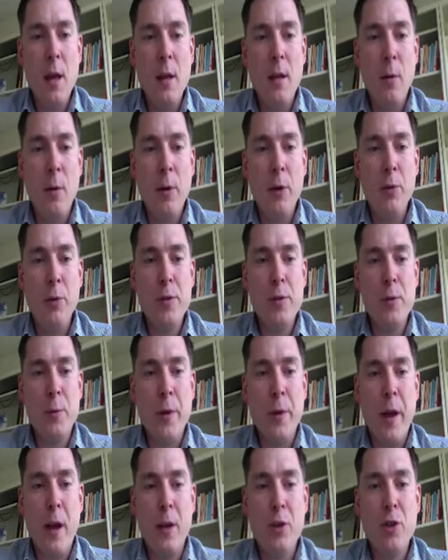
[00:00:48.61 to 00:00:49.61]
Now we use the
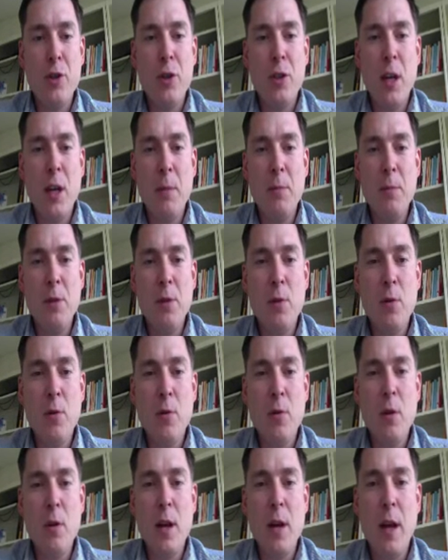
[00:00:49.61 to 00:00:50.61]
reaction time
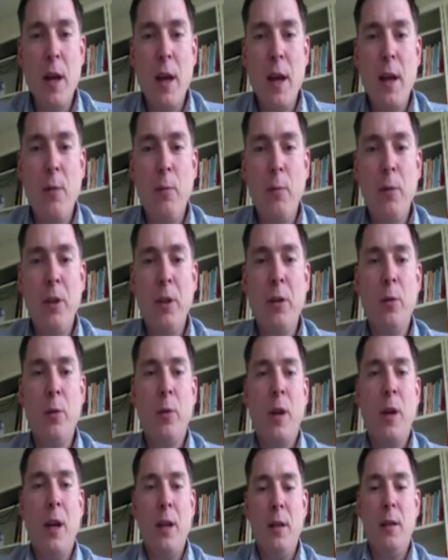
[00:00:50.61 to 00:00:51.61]
score and we
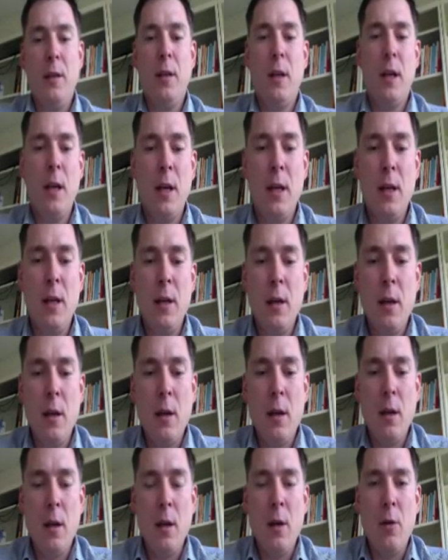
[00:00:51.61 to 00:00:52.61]
create a
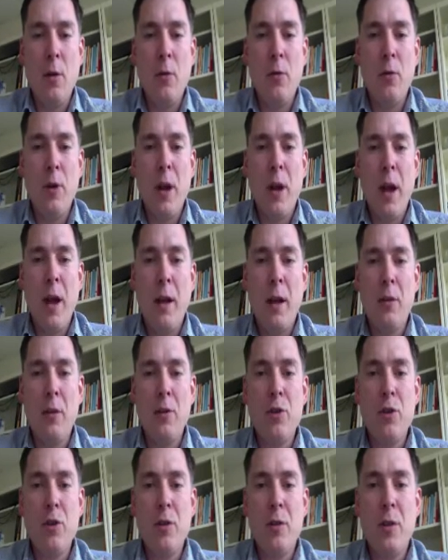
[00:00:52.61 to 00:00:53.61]

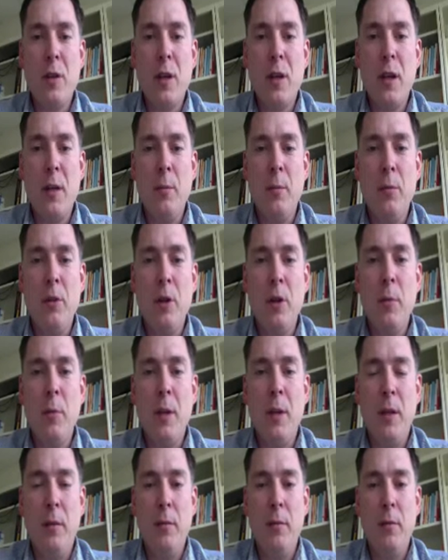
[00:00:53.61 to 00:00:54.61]
reaction time
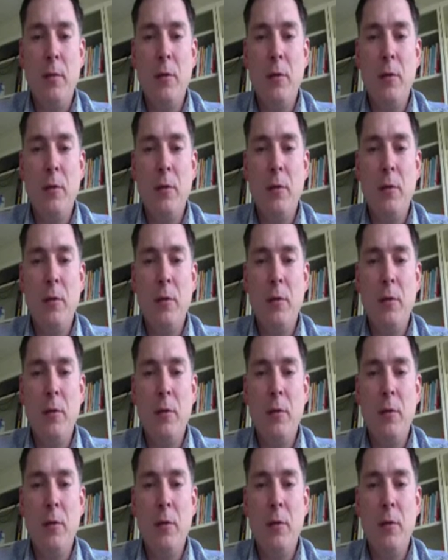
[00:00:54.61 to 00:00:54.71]
dummy.